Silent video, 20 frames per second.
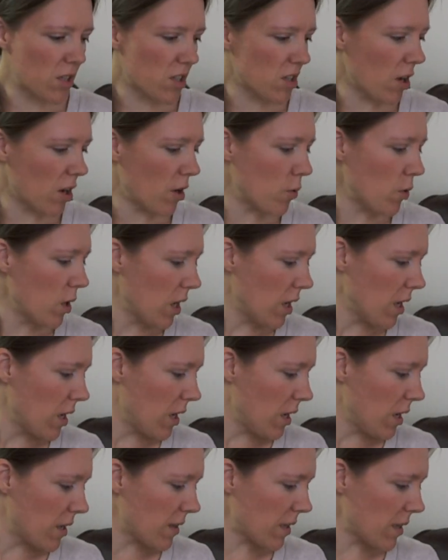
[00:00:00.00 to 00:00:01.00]
So
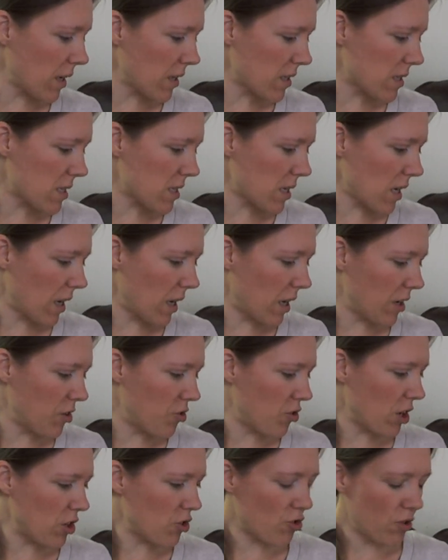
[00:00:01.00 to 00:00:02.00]
that's
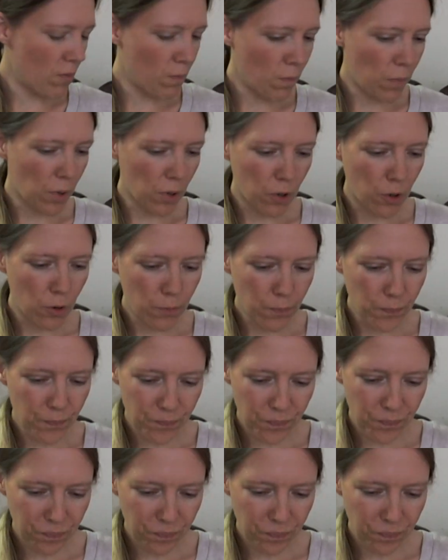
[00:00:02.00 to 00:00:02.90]
Hydrangea in Bloom.